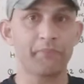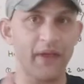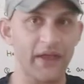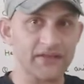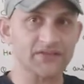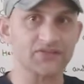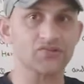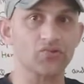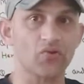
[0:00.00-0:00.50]

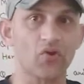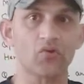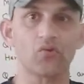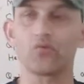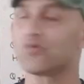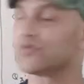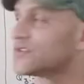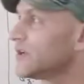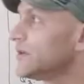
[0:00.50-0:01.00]
best
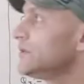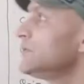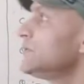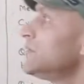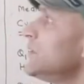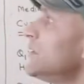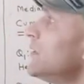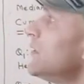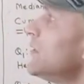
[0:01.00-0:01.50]

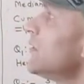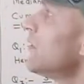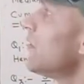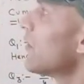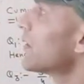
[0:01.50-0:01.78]
conclusion.